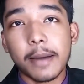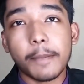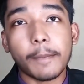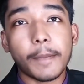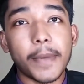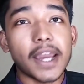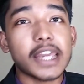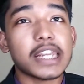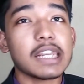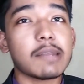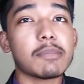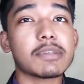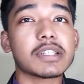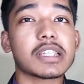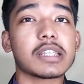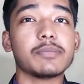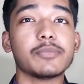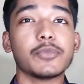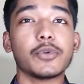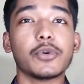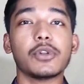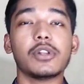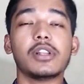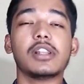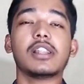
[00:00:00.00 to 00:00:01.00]
My name is
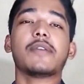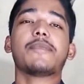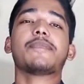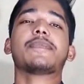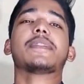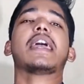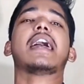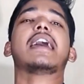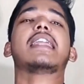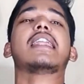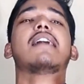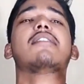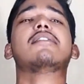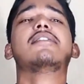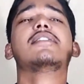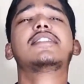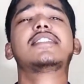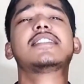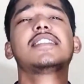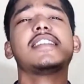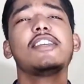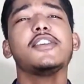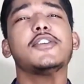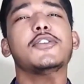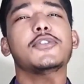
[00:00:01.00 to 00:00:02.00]
Anmol, and I will
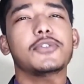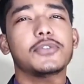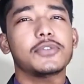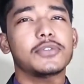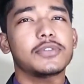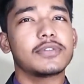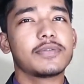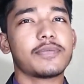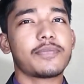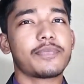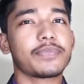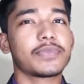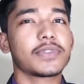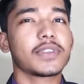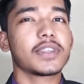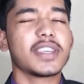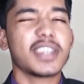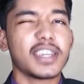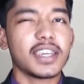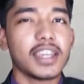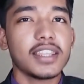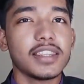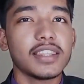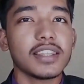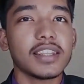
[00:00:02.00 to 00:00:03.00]
see you
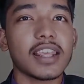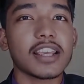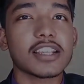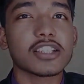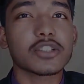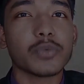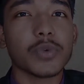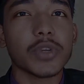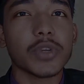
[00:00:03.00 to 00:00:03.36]
in the next